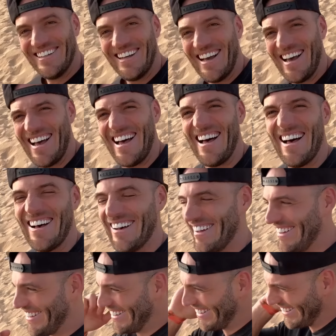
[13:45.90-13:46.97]
So if
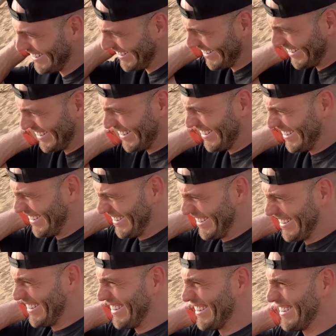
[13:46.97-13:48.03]
you need anything, I'll be at the
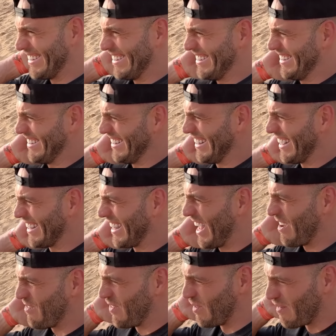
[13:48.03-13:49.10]
over there. I
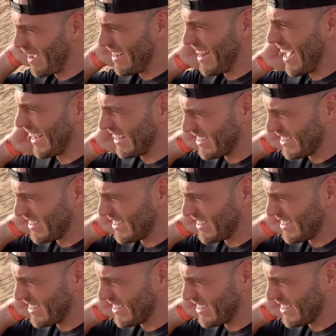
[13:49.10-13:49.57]
can't feel my neck.